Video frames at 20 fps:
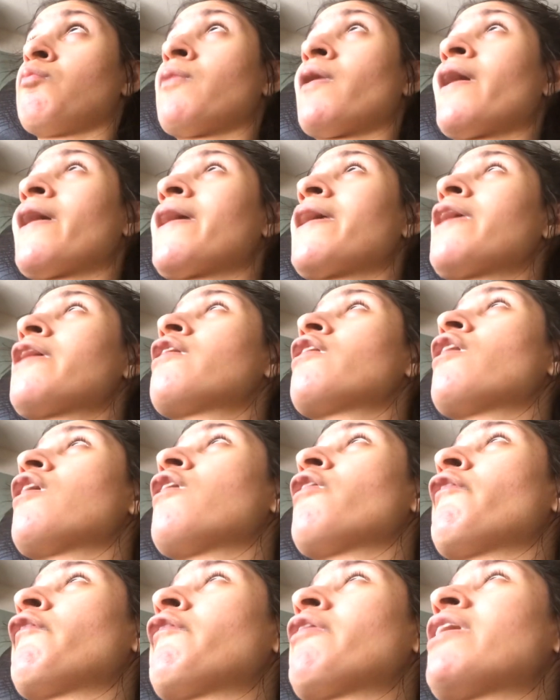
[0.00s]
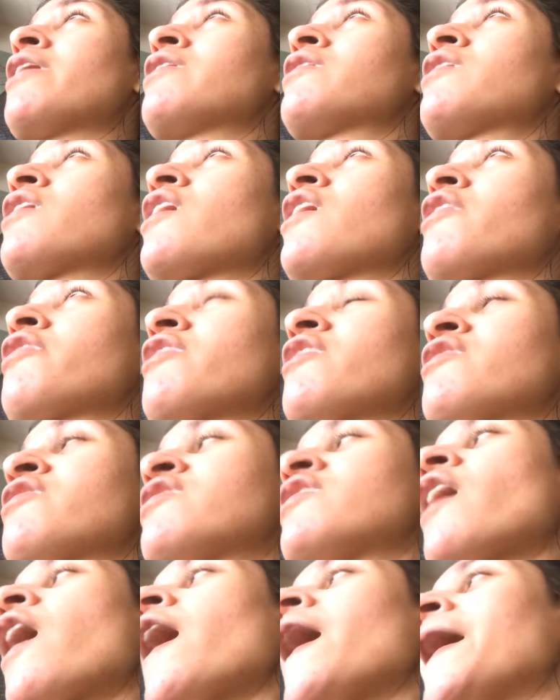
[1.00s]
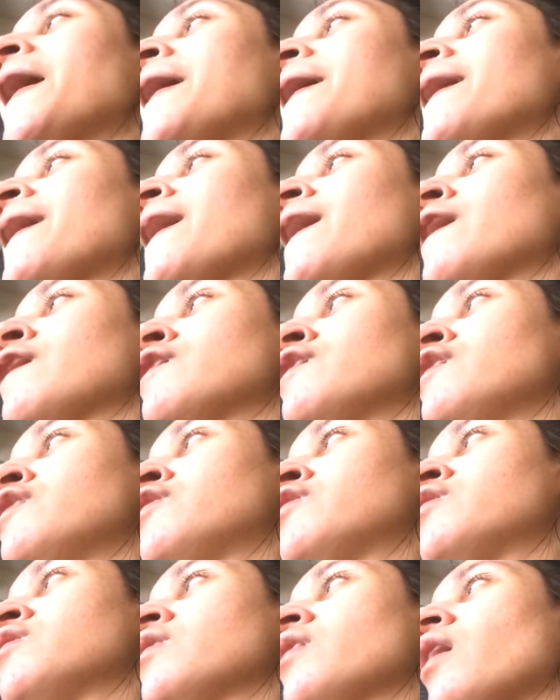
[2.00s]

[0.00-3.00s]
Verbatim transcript: But you know, winter just started,